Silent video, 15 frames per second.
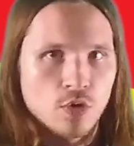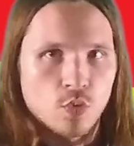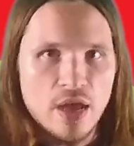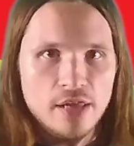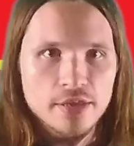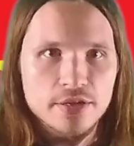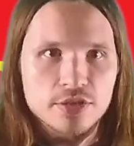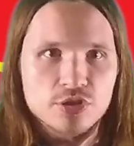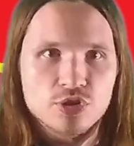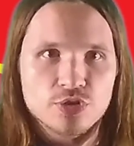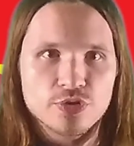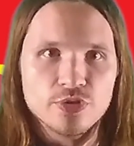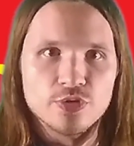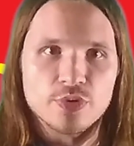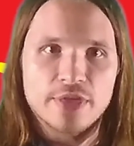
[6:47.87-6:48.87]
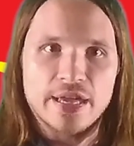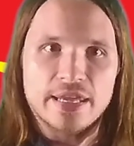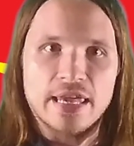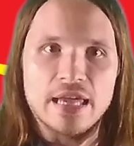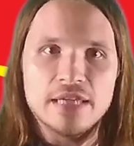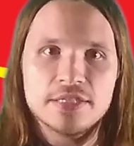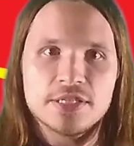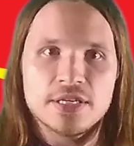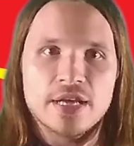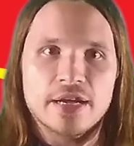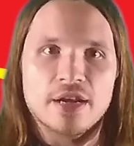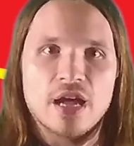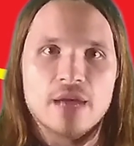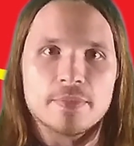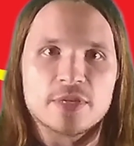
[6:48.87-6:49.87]
While it is true that Keynesian
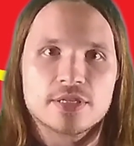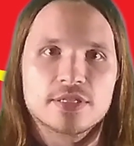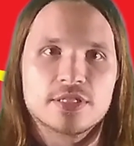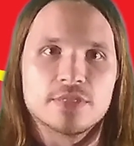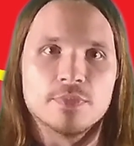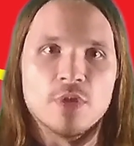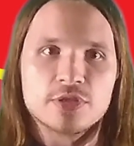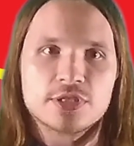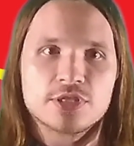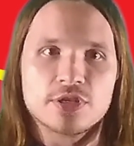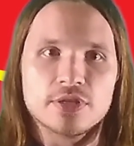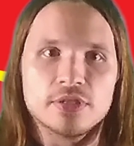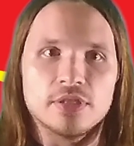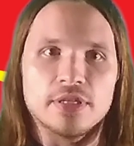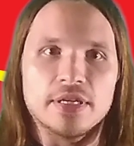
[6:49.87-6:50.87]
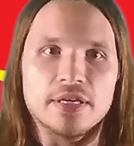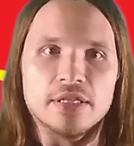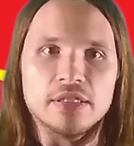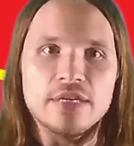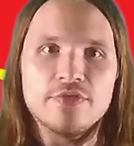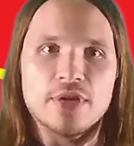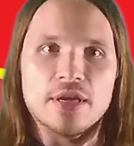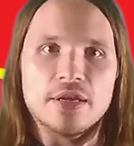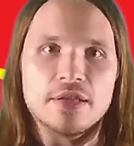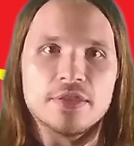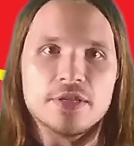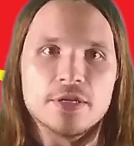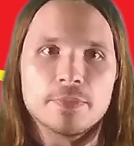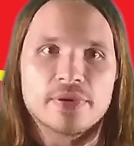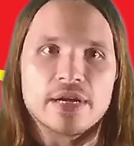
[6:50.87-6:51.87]
economics most certainly alleviated
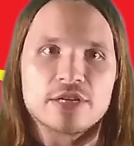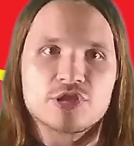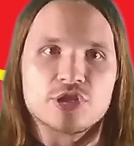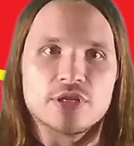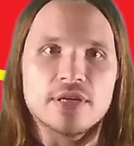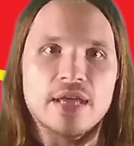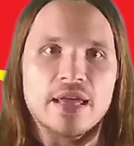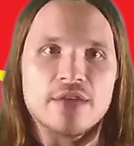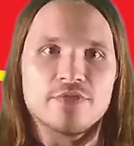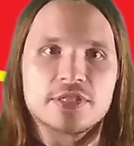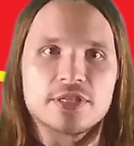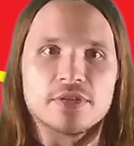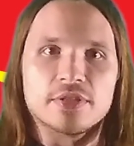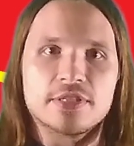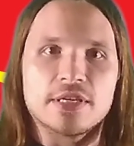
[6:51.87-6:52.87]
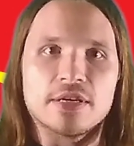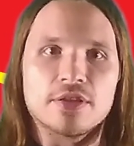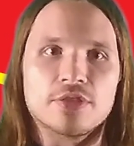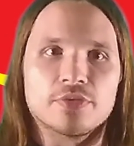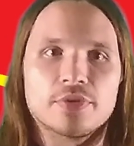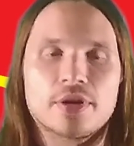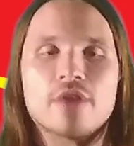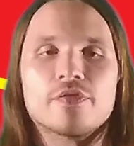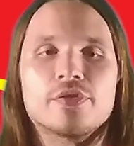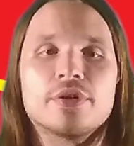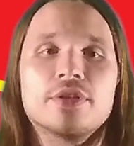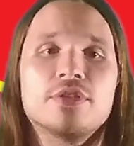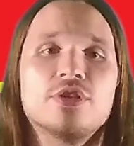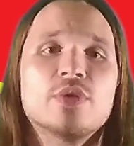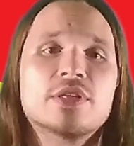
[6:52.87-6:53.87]
the Depression and facilitated the
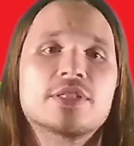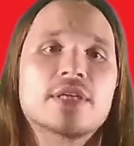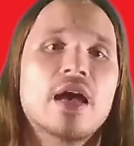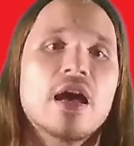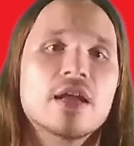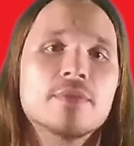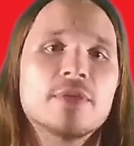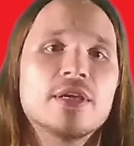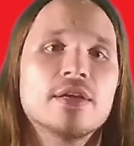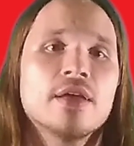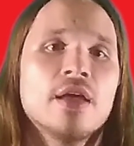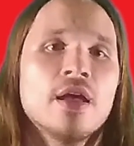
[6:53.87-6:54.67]
recovery of the US economy,